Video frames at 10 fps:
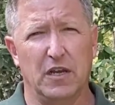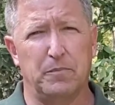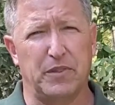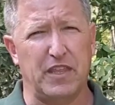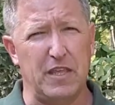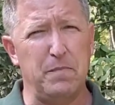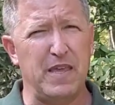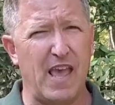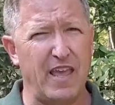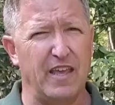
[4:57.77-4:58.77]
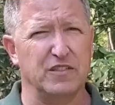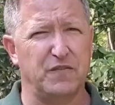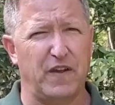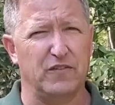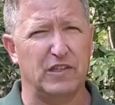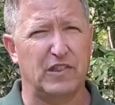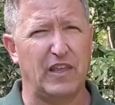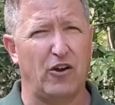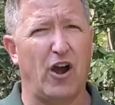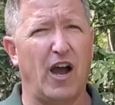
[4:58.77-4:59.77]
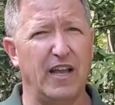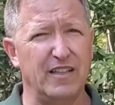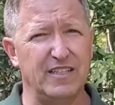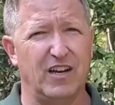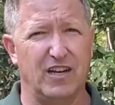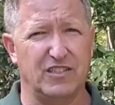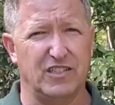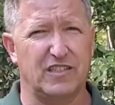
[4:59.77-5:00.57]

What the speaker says: but the EPA has found that they are highly toxic